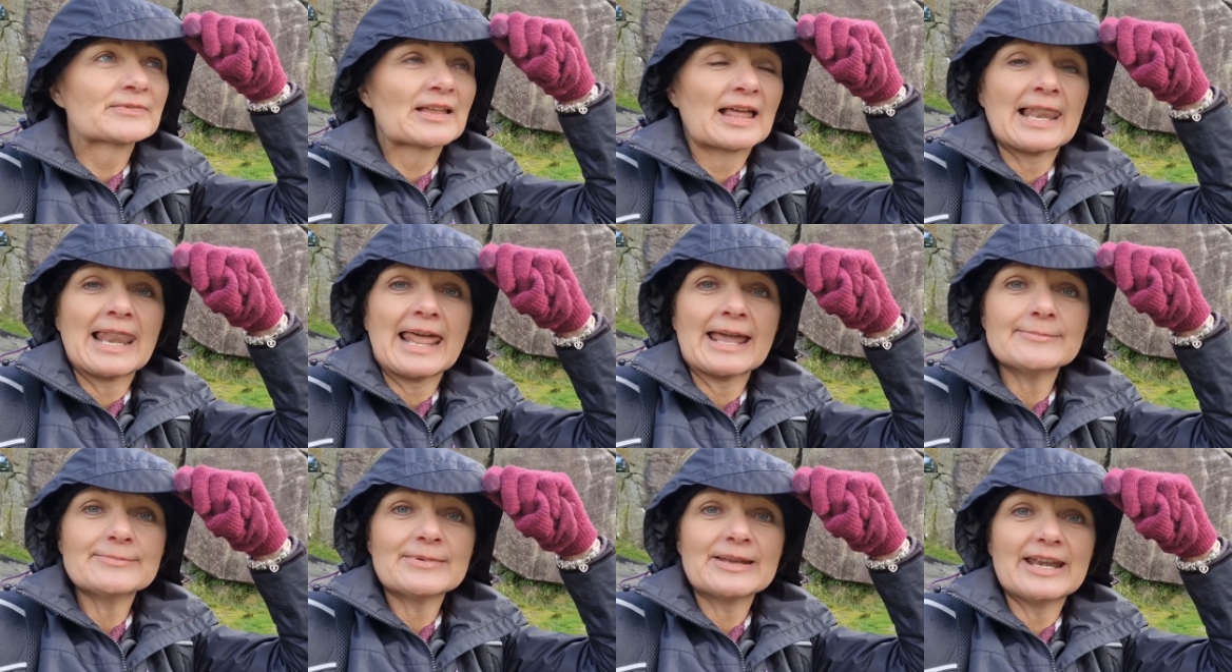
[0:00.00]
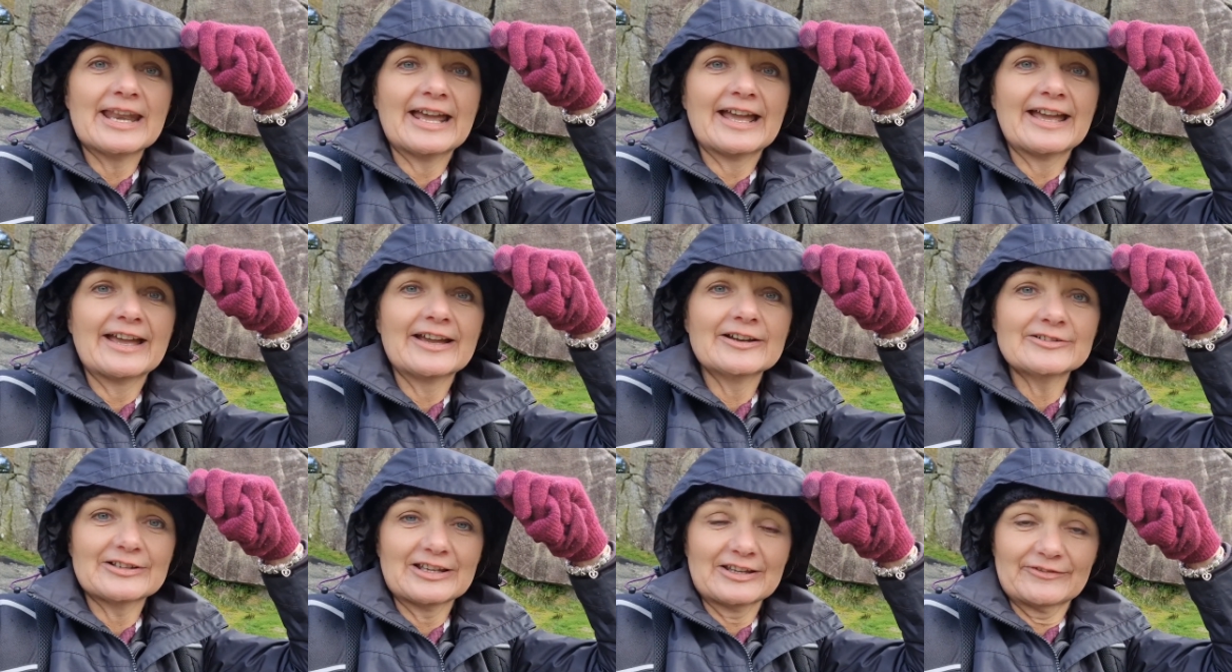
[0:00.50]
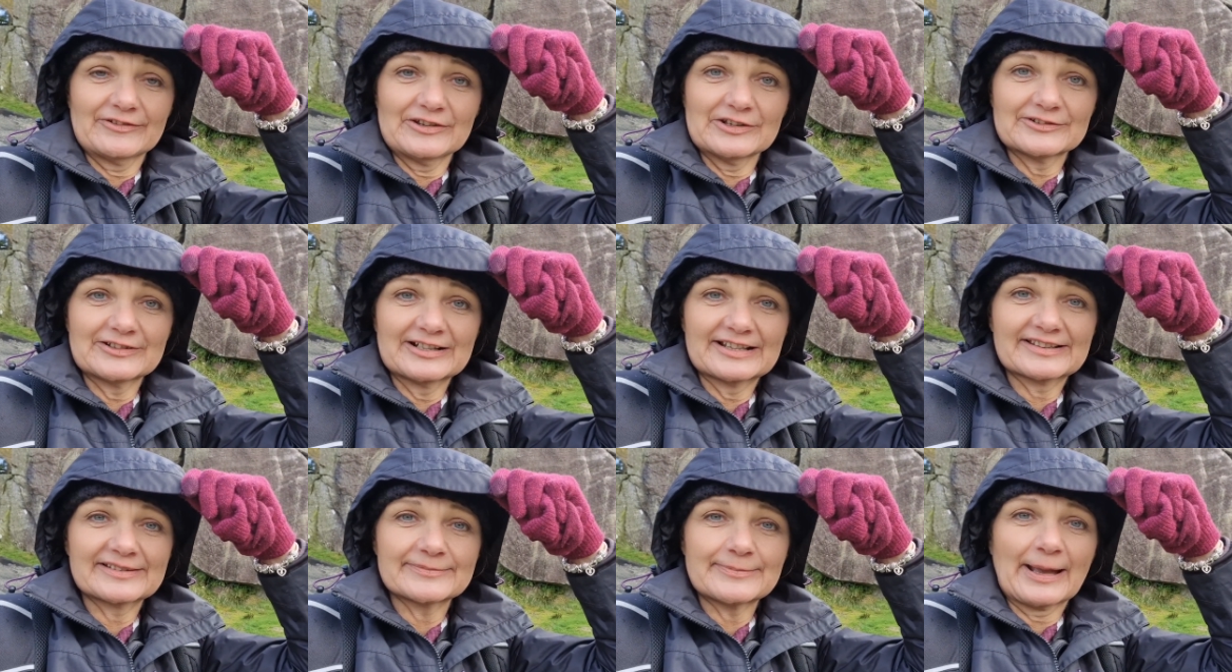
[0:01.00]
Let me know if you're
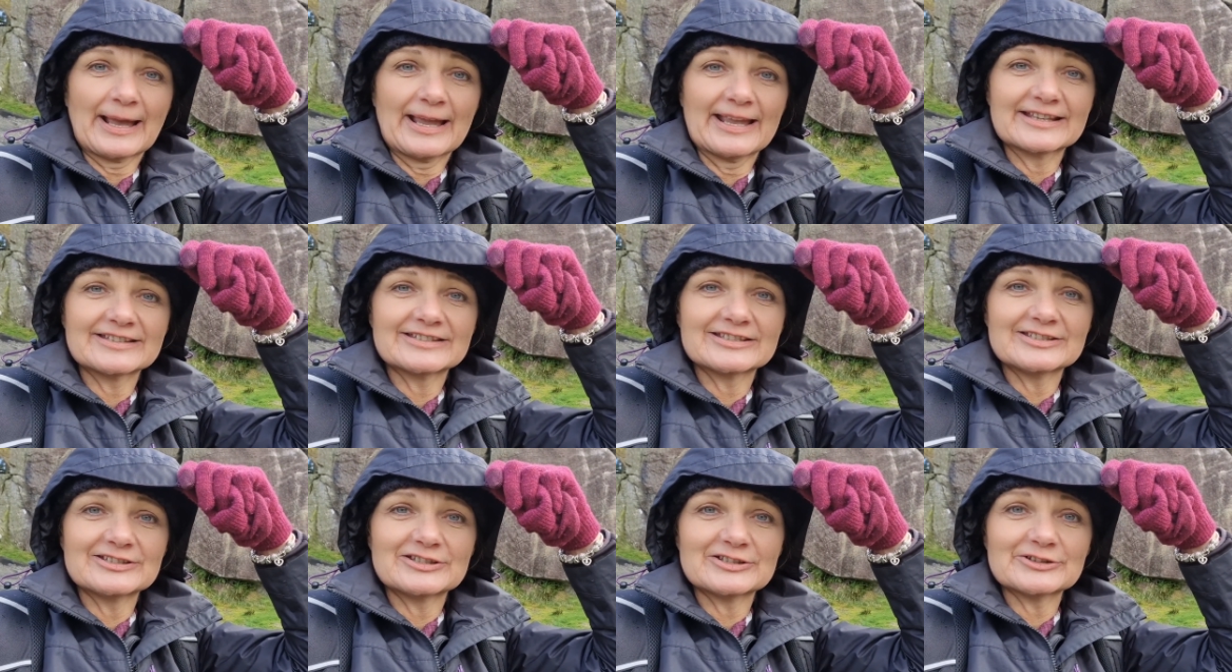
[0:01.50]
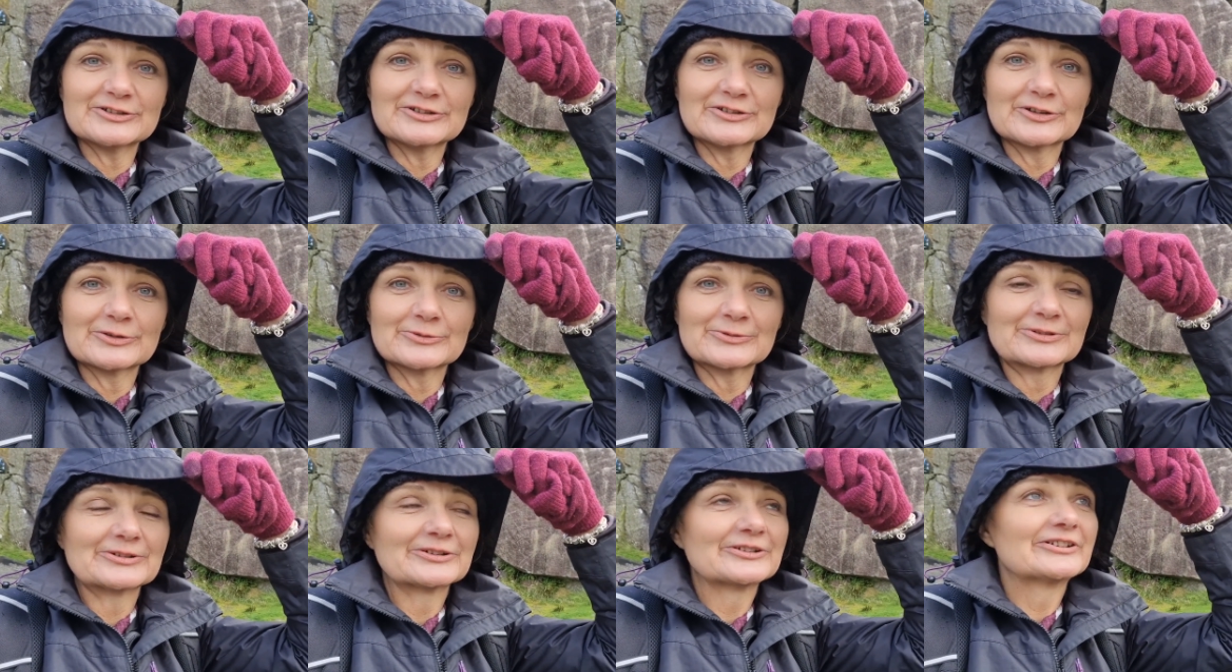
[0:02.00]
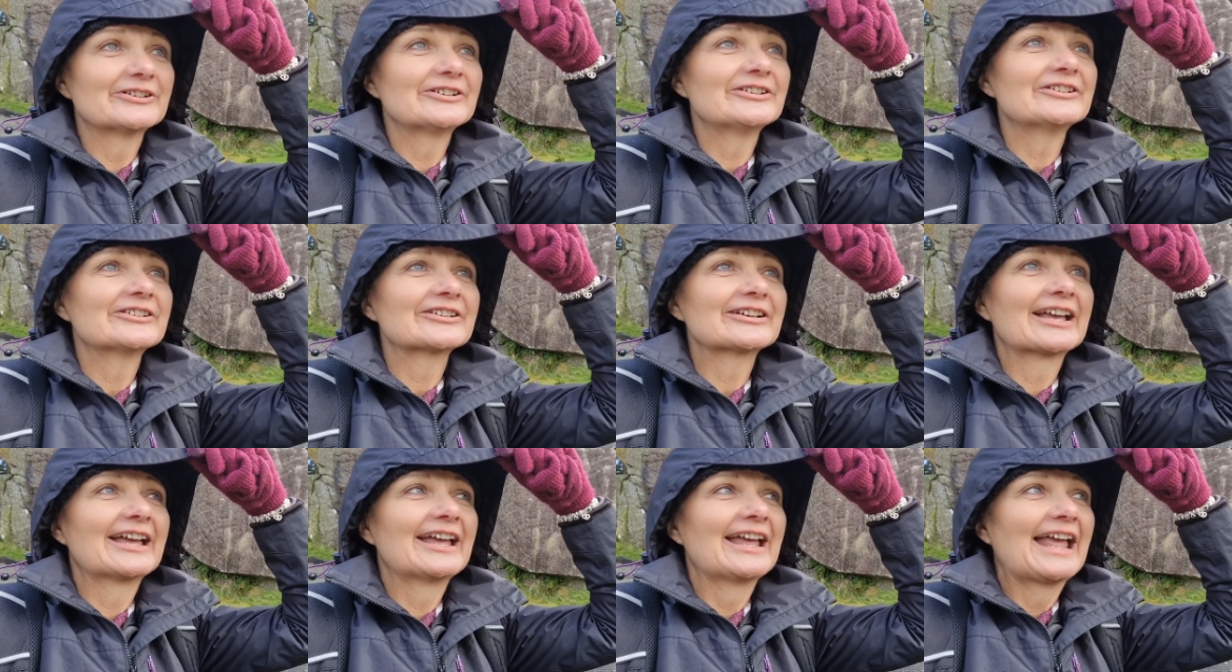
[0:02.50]
inspired to do the
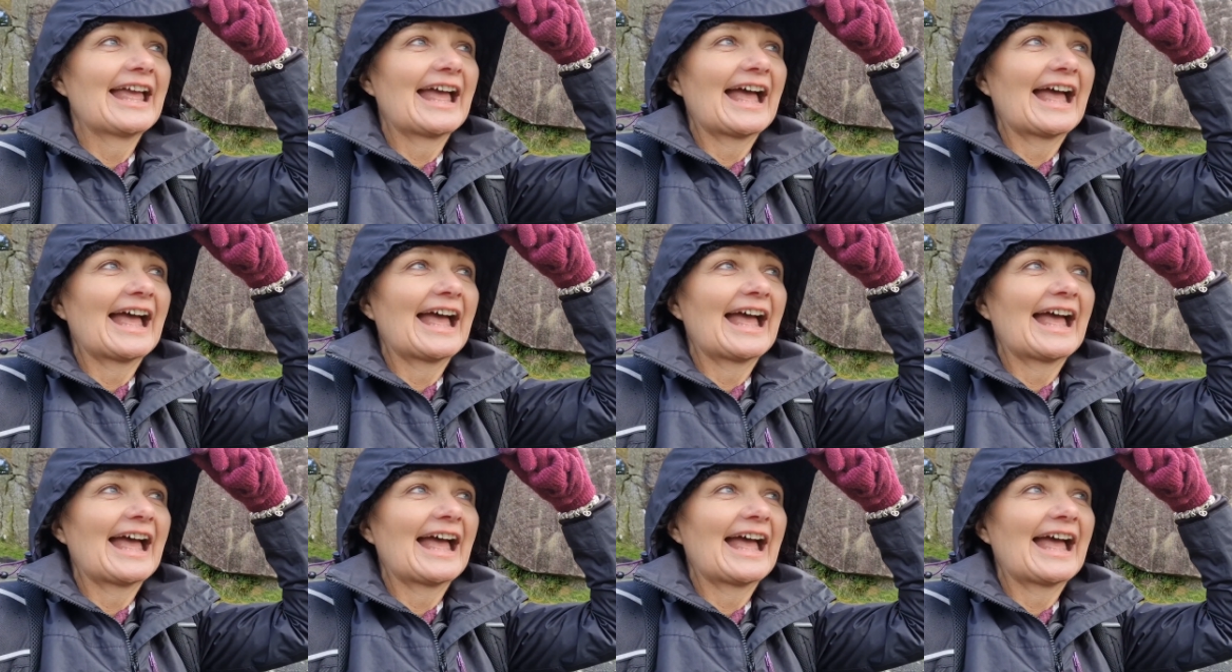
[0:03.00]
walk,